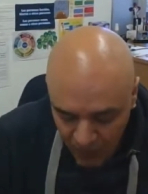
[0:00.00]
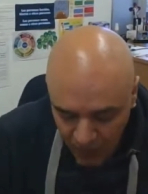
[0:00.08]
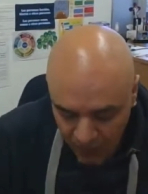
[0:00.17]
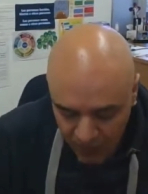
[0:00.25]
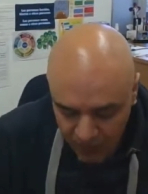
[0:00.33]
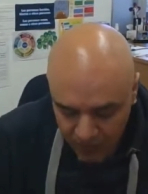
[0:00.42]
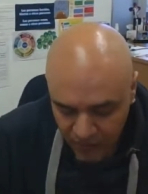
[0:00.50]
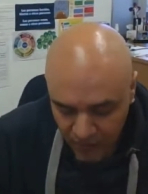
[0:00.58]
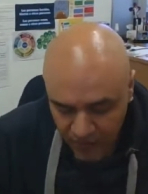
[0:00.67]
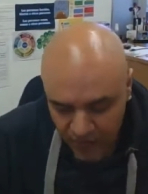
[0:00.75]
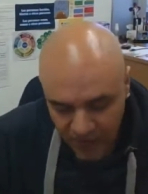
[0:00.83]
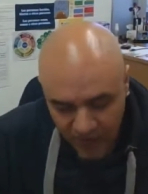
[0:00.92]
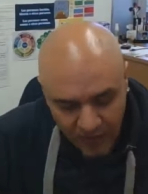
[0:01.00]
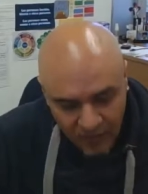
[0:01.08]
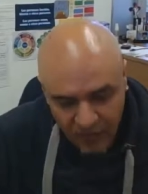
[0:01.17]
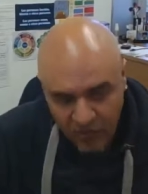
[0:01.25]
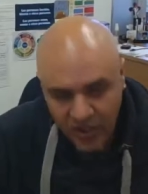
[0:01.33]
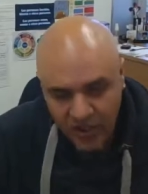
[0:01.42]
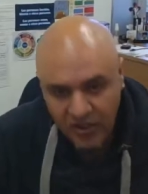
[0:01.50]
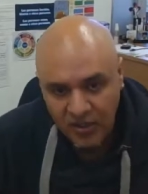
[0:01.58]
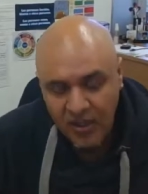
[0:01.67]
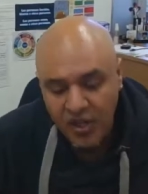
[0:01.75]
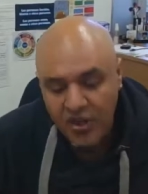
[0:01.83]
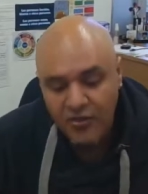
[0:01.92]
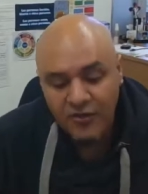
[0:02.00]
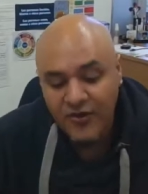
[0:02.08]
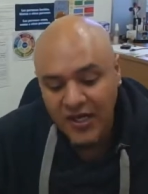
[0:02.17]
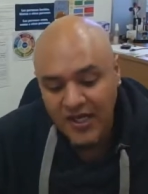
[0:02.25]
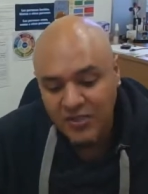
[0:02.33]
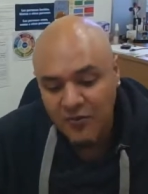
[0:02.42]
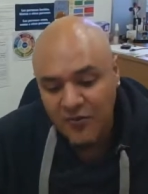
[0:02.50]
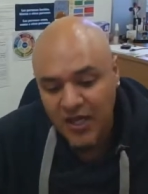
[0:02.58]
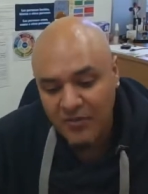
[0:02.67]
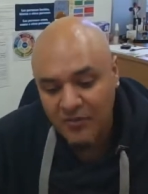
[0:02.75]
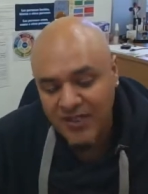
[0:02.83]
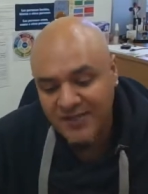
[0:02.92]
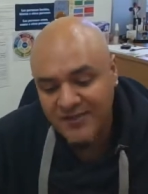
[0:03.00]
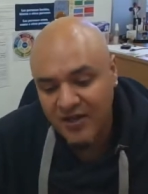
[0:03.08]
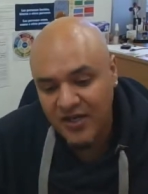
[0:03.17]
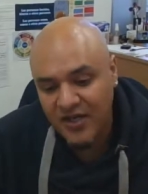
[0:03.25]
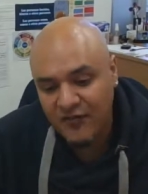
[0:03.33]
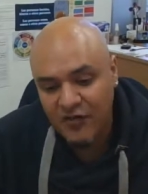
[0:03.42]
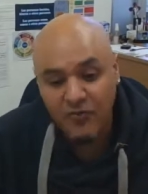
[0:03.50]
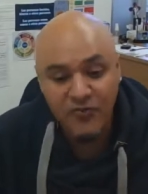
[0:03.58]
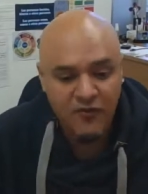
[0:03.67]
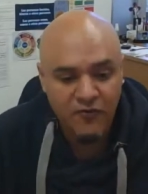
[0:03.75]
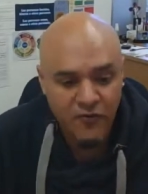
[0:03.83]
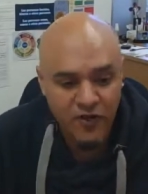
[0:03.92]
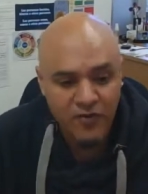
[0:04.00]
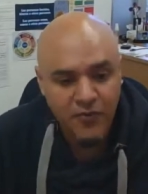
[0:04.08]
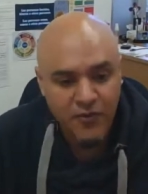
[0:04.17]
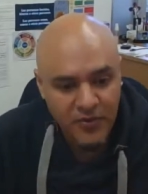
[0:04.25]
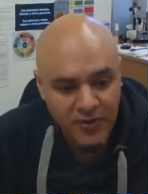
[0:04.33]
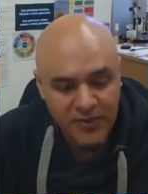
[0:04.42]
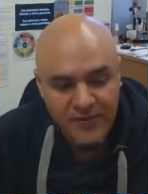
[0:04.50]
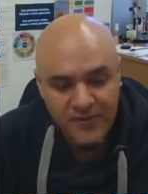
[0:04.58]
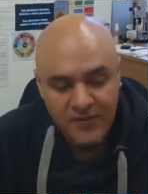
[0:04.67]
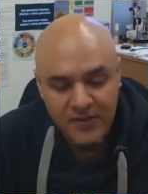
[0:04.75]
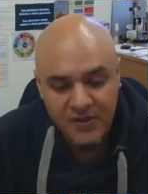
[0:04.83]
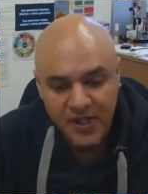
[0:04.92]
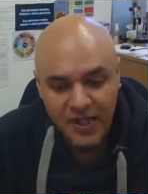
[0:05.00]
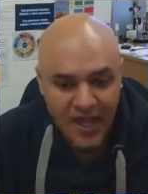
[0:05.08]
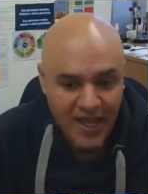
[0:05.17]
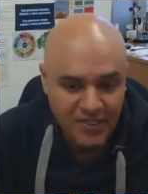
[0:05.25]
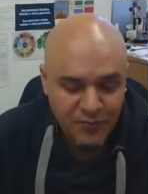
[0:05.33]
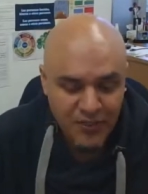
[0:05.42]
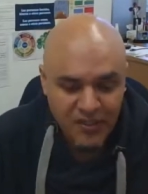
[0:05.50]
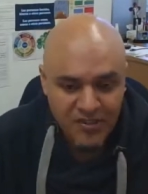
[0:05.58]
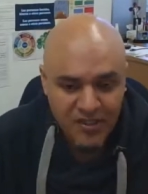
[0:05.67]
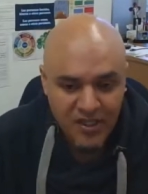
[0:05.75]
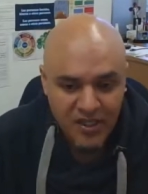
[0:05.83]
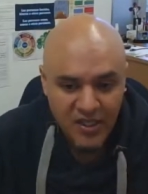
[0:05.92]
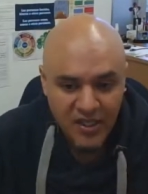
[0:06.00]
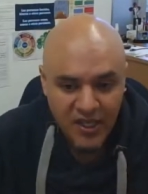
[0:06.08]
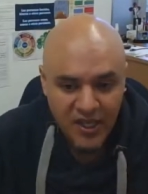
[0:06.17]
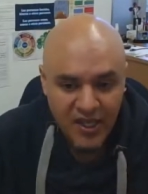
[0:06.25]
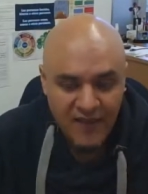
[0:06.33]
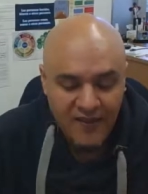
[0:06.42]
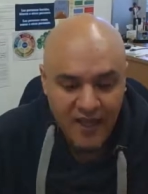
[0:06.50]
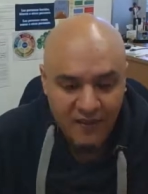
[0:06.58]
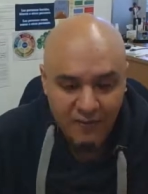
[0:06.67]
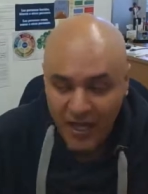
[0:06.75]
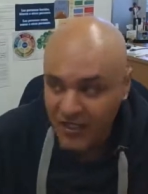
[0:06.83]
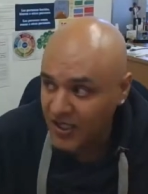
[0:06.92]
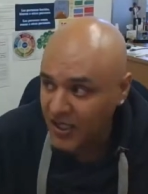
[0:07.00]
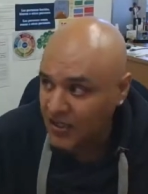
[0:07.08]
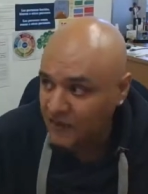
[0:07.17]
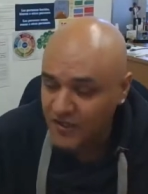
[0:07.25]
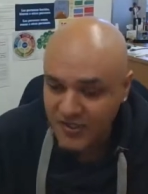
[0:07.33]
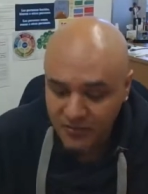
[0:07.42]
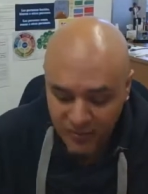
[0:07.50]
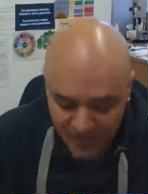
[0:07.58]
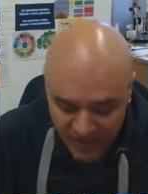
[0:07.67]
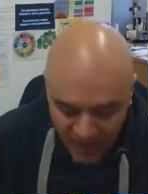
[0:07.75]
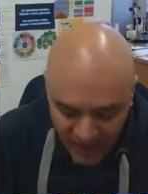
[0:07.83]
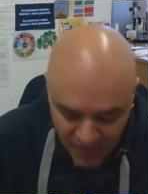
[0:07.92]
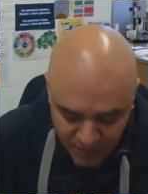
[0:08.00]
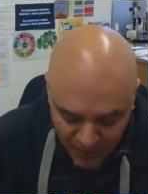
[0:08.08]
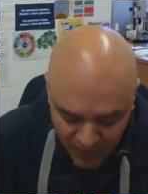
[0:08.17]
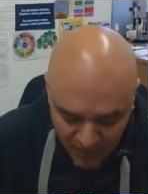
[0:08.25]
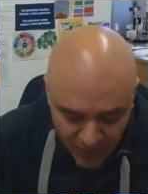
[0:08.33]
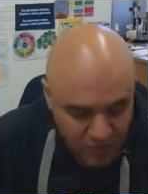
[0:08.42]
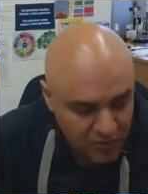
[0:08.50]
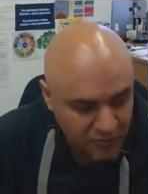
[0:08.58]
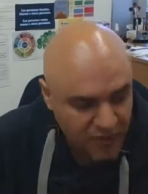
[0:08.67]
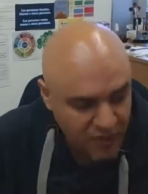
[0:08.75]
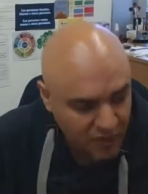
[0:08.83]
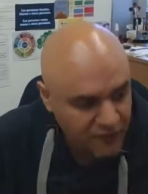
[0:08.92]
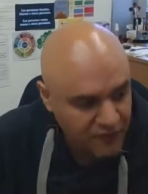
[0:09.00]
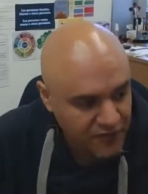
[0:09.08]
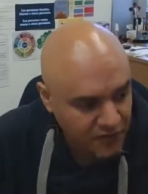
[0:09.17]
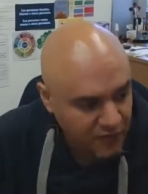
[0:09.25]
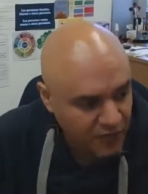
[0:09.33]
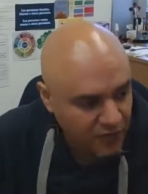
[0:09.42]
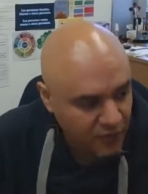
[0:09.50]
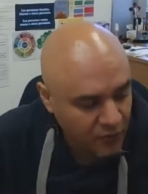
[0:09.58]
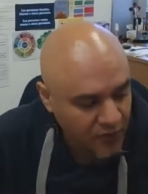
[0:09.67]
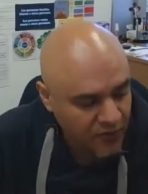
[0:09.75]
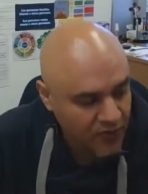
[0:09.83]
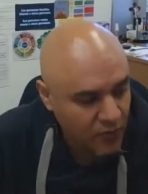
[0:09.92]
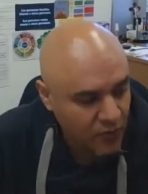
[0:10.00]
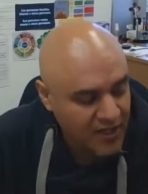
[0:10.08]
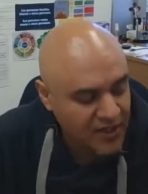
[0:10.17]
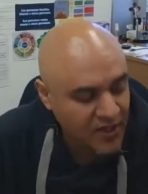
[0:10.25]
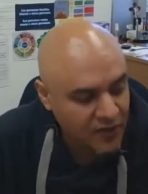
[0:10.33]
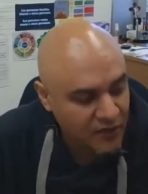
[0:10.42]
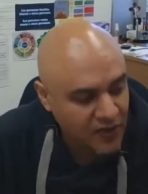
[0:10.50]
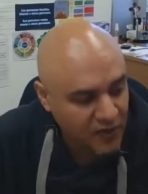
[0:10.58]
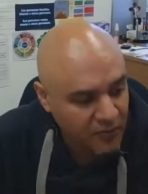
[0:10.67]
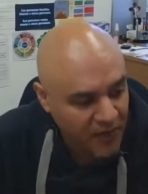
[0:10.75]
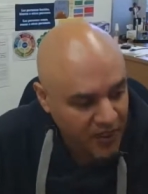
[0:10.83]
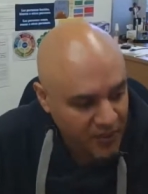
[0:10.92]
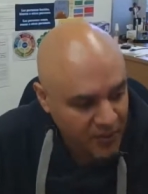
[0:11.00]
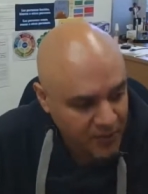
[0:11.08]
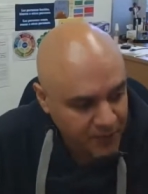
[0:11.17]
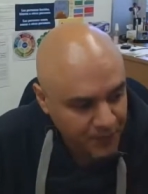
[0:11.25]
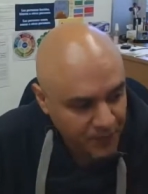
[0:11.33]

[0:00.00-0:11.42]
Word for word: uh, through the going through the lesson plan, but starting from different points, aspects. And by the end of the semester, I expect them to be comfortable with the one they feel better